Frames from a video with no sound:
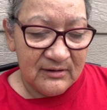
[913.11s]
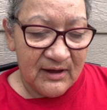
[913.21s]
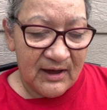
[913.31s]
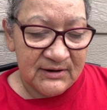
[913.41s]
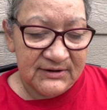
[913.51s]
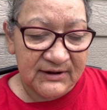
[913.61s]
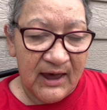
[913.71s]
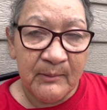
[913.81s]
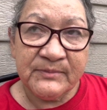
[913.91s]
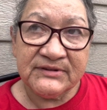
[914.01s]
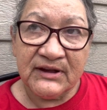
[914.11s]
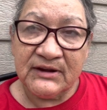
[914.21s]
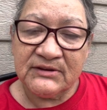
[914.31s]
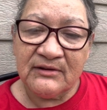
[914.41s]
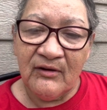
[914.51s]
at his campsite
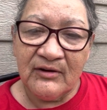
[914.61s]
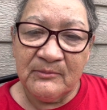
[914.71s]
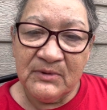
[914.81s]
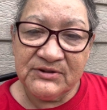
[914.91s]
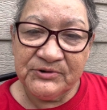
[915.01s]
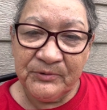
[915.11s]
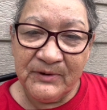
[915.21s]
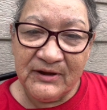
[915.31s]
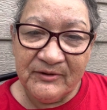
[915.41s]
on the Missouri.